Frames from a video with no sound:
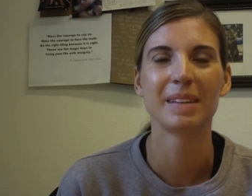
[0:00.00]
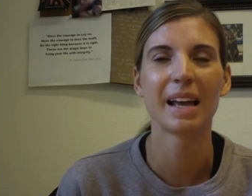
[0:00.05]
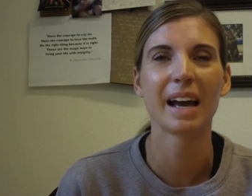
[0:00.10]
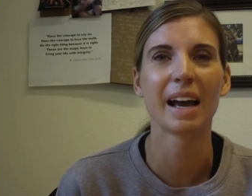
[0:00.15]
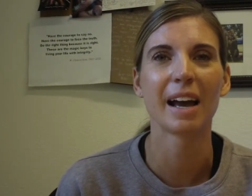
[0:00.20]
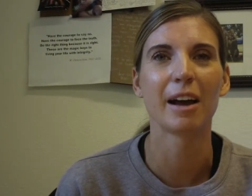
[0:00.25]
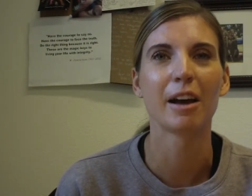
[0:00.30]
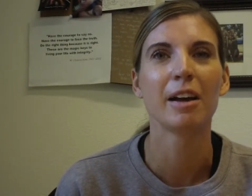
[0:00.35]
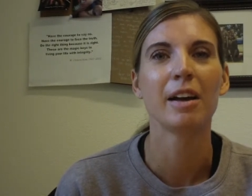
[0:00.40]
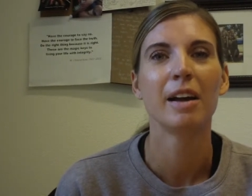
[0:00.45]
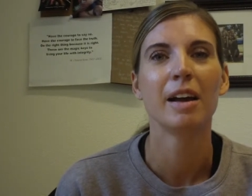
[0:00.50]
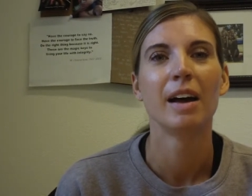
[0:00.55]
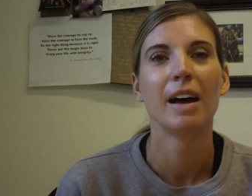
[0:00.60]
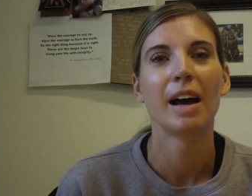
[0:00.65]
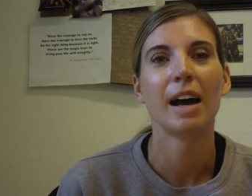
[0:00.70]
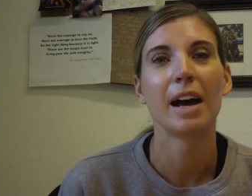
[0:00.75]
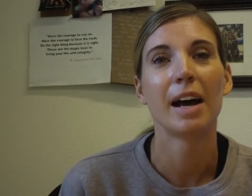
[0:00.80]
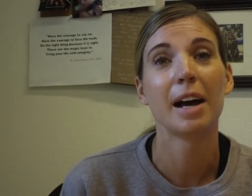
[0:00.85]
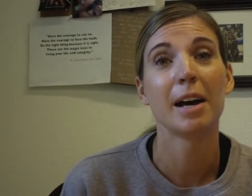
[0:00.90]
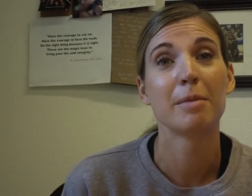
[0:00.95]
Yeah.
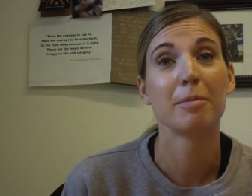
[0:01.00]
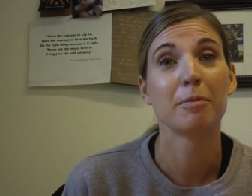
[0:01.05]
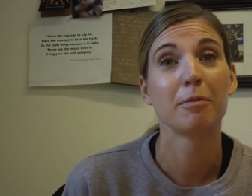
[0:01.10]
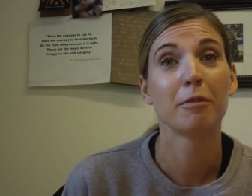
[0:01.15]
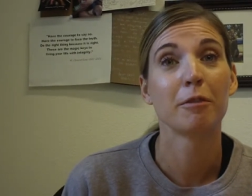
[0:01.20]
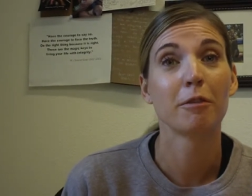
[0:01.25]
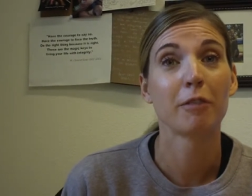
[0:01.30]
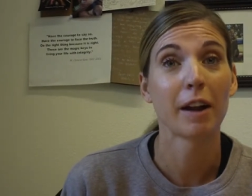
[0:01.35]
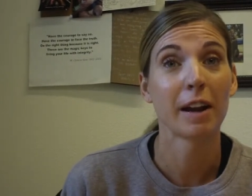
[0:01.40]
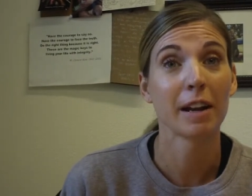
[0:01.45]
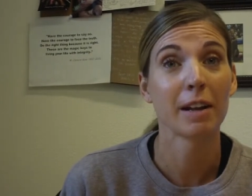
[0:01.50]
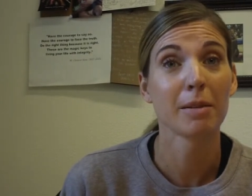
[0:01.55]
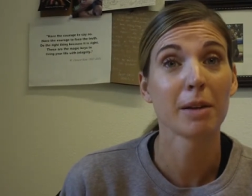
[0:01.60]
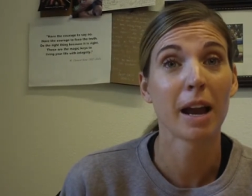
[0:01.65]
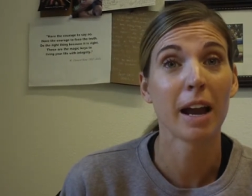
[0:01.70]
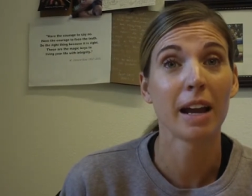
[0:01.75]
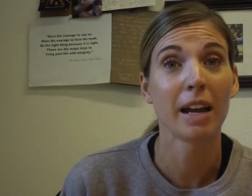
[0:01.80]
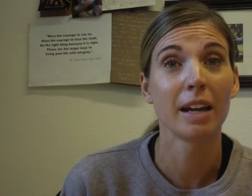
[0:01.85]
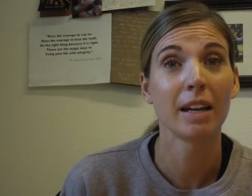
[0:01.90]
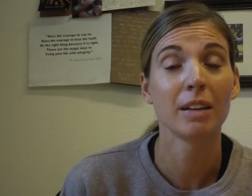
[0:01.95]
Friday
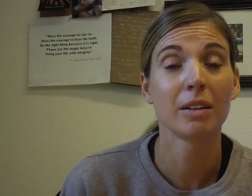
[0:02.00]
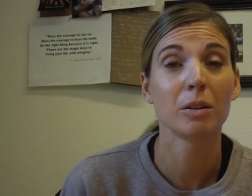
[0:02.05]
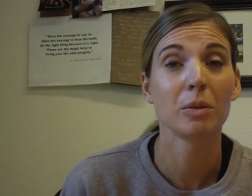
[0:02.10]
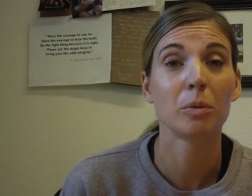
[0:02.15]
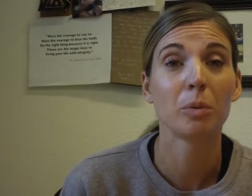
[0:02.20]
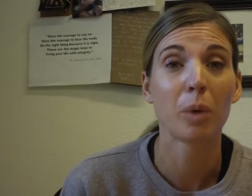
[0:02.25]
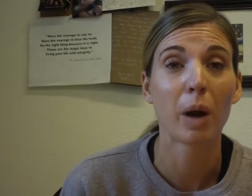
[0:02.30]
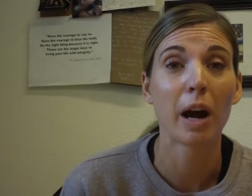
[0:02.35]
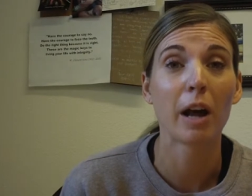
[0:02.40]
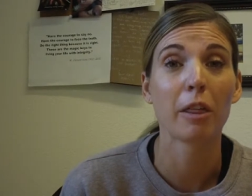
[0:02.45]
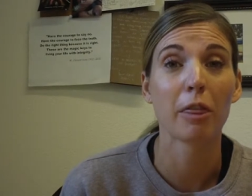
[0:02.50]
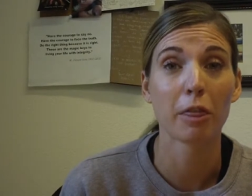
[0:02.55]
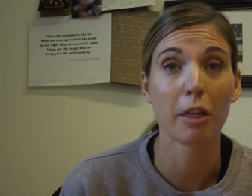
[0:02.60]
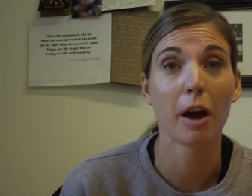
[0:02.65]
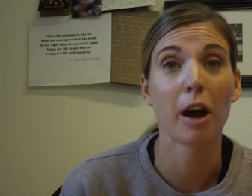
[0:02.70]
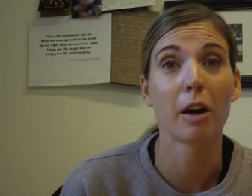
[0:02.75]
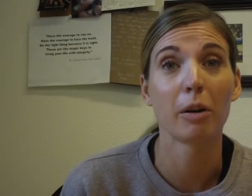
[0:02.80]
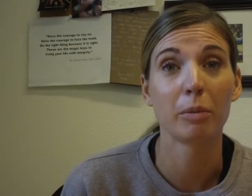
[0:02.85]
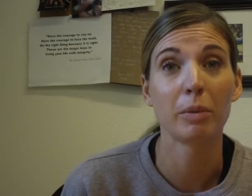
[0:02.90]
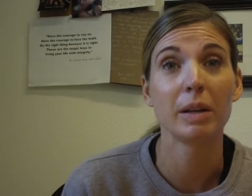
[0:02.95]
night, I
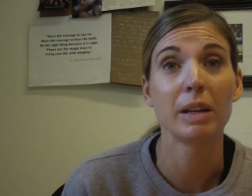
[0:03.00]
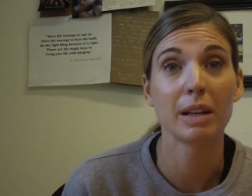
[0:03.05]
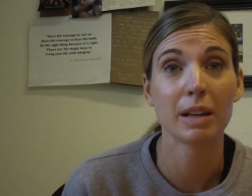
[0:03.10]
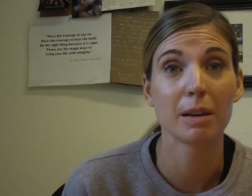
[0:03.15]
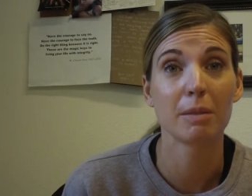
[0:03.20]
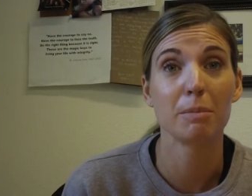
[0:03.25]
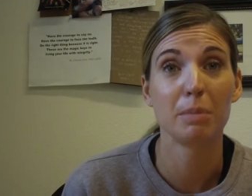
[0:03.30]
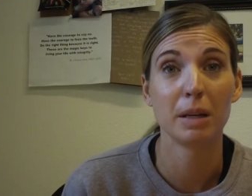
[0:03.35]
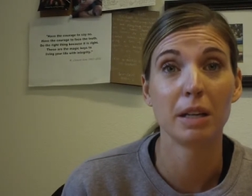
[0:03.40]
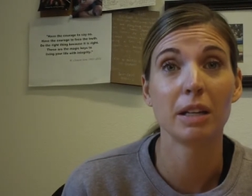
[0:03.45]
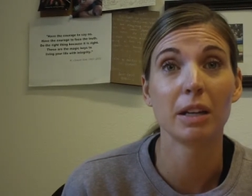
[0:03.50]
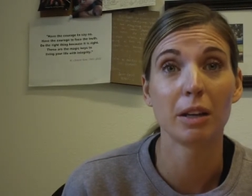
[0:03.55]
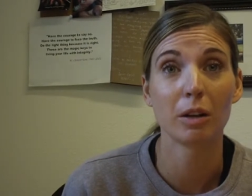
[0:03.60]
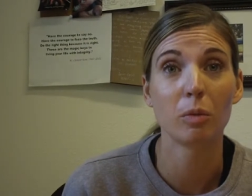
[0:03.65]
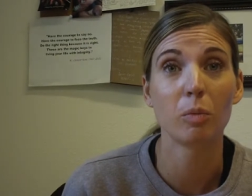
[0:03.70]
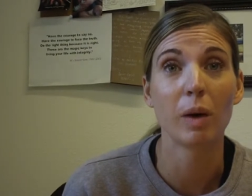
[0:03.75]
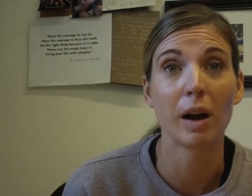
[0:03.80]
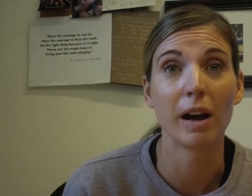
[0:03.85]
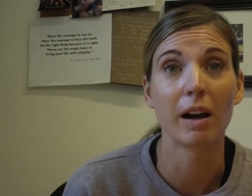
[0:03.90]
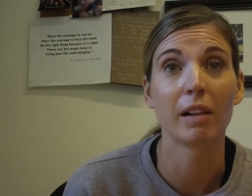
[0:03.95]
thought we
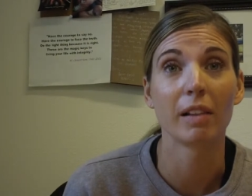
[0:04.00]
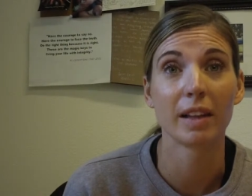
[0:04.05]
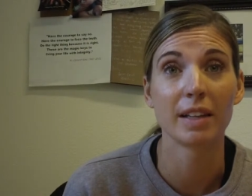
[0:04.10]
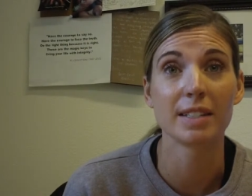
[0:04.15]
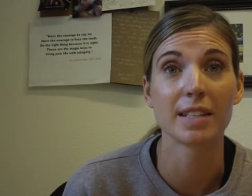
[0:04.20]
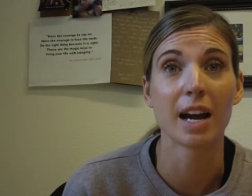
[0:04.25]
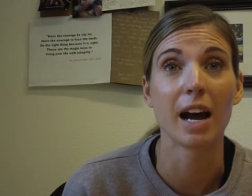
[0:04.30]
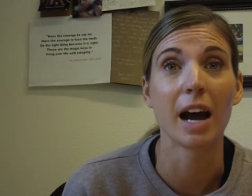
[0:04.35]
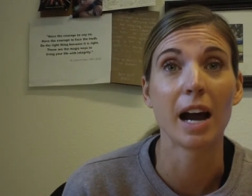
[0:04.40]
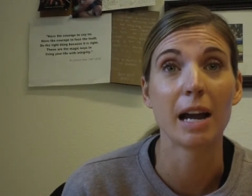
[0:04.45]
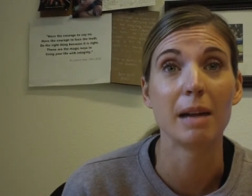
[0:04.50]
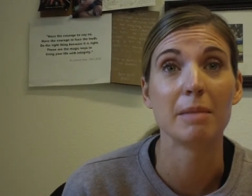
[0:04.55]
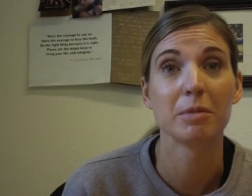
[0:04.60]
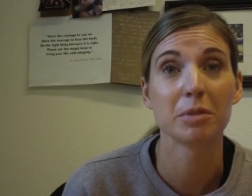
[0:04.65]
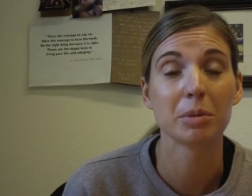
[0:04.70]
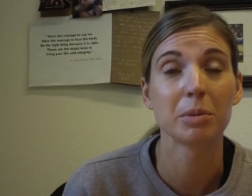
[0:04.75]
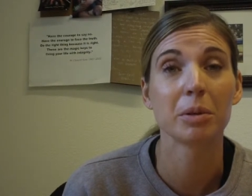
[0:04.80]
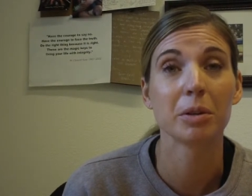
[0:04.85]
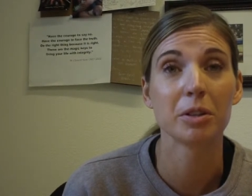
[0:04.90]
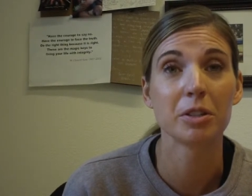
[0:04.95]
competed well at times.
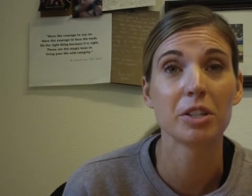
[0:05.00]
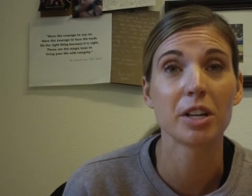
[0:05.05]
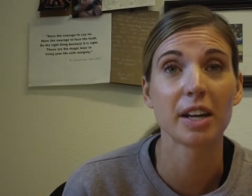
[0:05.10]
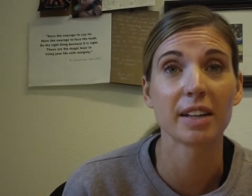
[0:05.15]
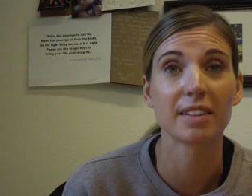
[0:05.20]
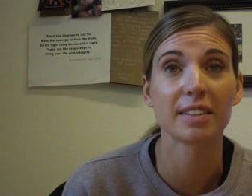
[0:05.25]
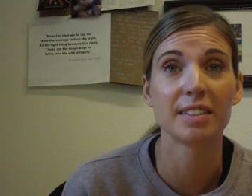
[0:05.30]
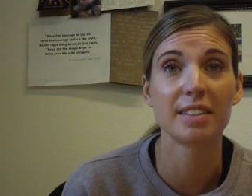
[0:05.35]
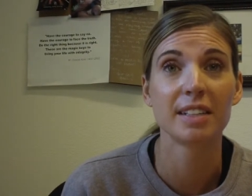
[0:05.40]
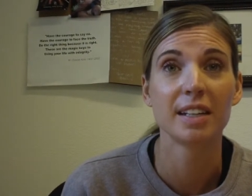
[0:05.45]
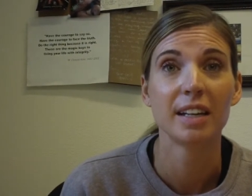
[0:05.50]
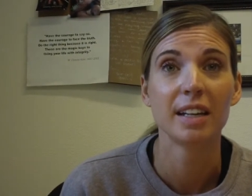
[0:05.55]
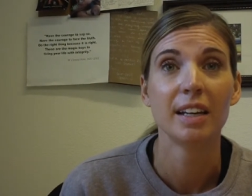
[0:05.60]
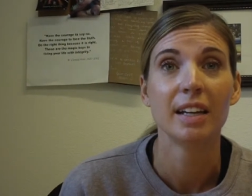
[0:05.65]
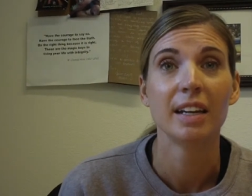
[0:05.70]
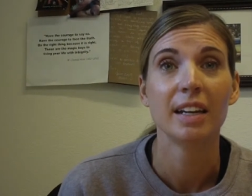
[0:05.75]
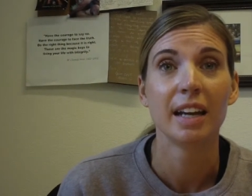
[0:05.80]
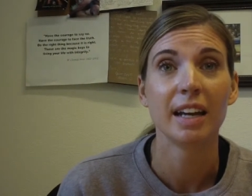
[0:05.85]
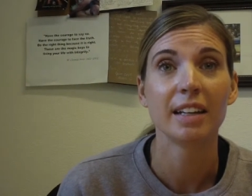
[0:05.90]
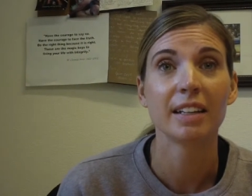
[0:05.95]
We were just
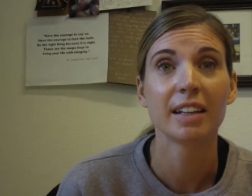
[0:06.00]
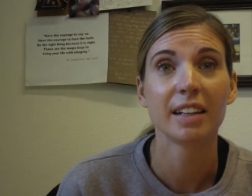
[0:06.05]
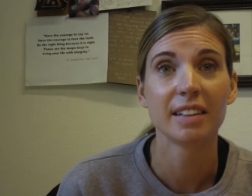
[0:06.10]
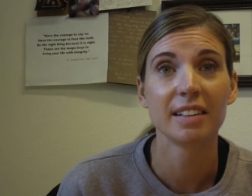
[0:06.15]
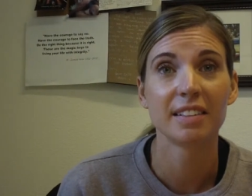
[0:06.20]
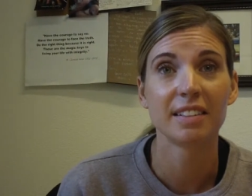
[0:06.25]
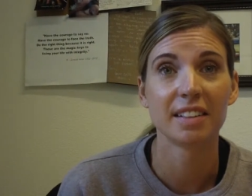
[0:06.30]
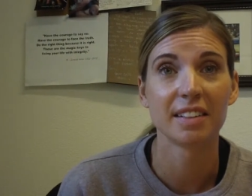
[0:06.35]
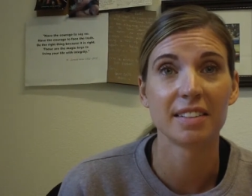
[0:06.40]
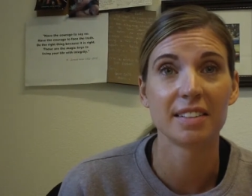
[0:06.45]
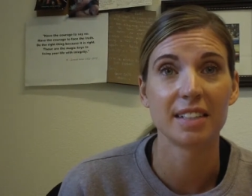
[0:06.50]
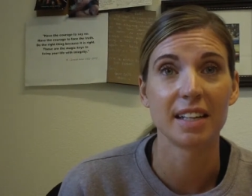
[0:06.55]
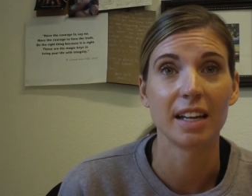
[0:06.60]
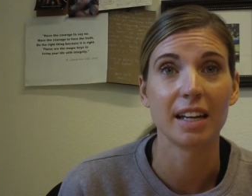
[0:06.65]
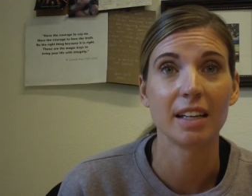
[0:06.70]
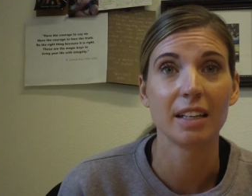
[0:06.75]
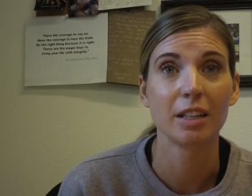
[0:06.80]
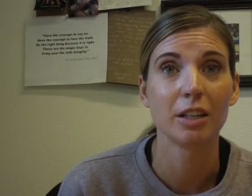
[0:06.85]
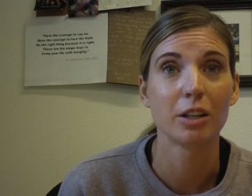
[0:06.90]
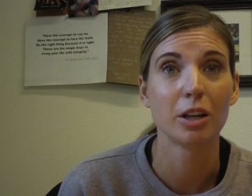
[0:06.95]

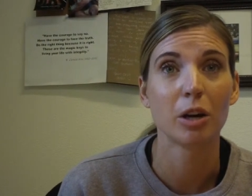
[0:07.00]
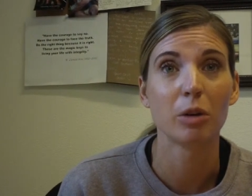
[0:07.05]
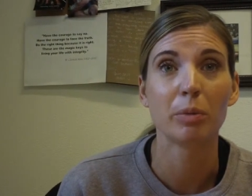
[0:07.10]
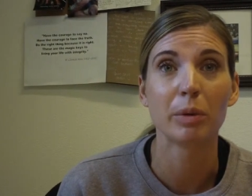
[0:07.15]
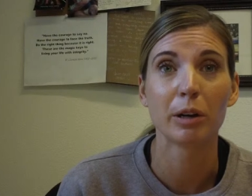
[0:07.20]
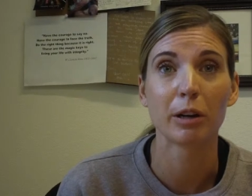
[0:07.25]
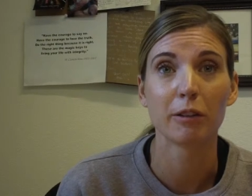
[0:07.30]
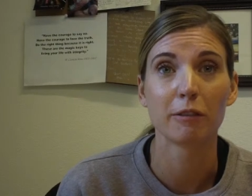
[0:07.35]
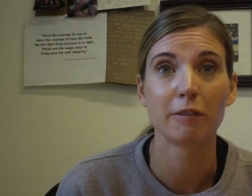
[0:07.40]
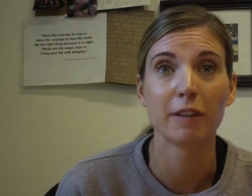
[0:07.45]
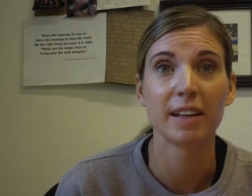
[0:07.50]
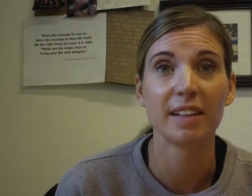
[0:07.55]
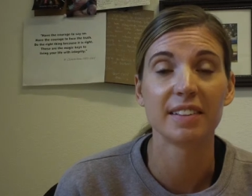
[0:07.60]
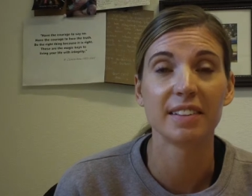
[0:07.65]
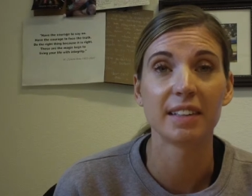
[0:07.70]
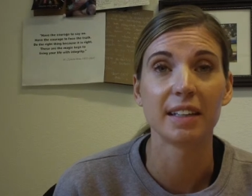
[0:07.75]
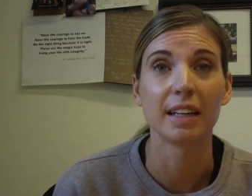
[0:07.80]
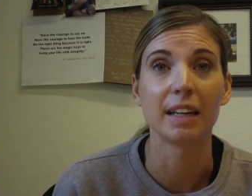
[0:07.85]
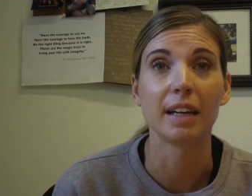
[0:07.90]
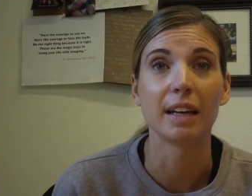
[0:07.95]
inconsistent. You know, we were
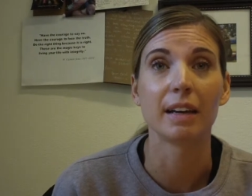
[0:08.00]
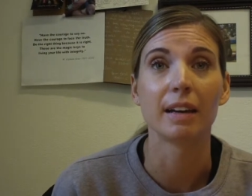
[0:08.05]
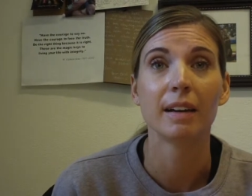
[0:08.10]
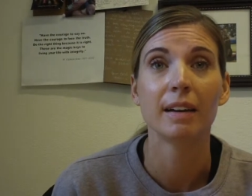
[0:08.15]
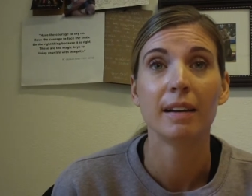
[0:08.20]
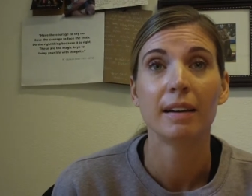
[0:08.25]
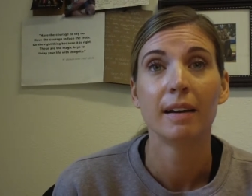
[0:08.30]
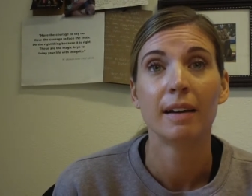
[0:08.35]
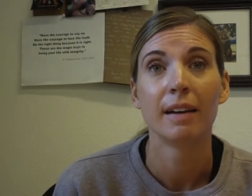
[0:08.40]
facing